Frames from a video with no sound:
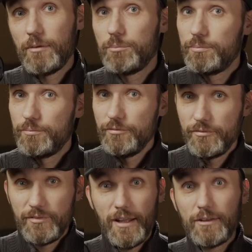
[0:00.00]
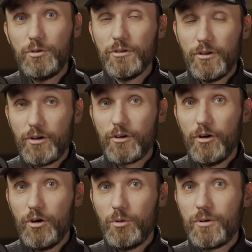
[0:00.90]
that not too long
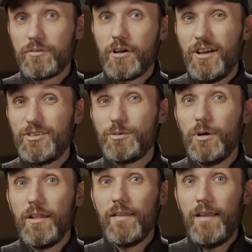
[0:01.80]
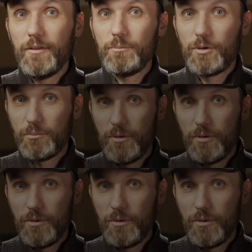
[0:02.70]
ago would have cost you a lot more